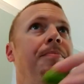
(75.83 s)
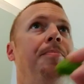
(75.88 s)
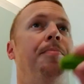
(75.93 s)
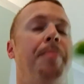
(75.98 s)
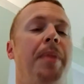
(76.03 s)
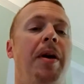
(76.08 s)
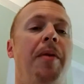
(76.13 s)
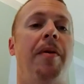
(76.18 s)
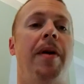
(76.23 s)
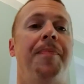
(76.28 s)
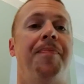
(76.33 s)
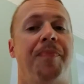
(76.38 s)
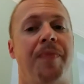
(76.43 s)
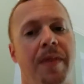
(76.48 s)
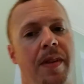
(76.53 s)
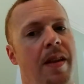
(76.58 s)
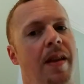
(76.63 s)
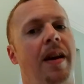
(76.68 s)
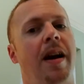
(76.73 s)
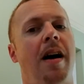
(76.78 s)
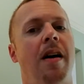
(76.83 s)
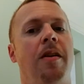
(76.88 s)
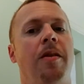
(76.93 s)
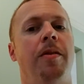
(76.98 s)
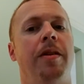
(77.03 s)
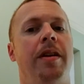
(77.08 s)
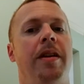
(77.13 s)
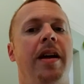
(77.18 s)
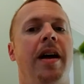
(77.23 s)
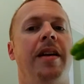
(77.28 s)
But anyway, I'll go
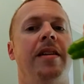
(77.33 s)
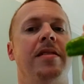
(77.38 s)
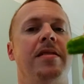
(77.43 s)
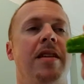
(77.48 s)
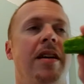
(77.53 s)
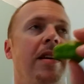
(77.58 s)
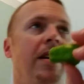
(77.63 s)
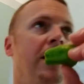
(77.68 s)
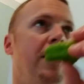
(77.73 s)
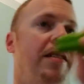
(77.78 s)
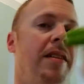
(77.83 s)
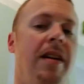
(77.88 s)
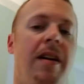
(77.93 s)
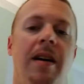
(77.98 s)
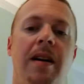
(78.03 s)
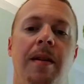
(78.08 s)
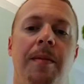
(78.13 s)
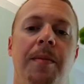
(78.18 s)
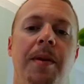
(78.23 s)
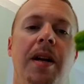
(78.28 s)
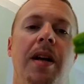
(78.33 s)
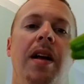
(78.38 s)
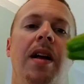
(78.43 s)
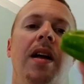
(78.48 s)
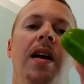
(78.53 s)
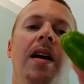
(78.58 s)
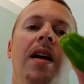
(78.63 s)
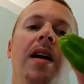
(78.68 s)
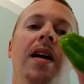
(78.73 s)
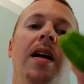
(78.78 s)
into that in a second. So
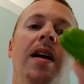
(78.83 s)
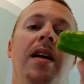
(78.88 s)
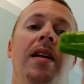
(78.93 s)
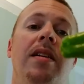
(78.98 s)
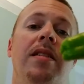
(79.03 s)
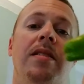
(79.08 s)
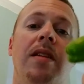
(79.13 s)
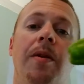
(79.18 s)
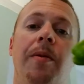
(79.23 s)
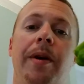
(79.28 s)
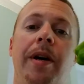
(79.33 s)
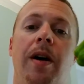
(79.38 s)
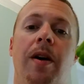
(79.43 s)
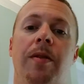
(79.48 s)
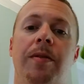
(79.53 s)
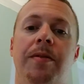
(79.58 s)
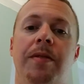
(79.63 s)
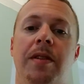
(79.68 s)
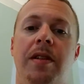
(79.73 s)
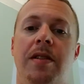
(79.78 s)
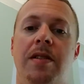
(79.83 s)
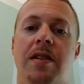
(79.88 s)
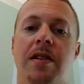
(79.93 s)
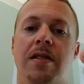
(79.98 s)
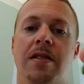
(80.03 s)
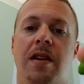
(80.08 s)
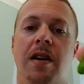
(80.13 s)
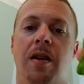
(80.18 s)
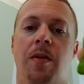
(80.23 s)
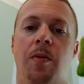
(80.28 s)
here we go. This
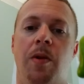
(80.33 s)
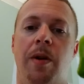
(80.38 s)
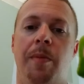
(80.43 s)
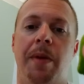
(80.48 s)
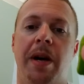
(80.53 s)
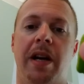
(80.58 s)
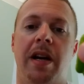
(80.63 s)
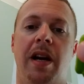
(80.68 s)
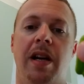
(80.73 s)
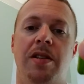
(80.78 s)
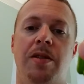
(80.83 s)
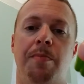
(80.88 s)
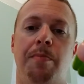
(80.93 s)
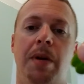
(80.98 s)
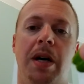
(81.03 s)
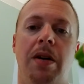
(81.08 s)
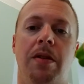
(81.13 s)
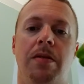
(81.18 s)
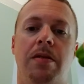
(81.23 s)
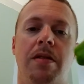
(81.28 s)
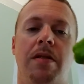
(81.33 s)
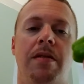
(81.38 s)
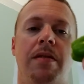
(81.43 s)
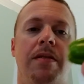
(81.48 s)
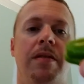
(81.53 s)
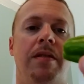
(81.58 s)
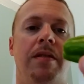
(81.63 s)
is one of my Cajun Belles.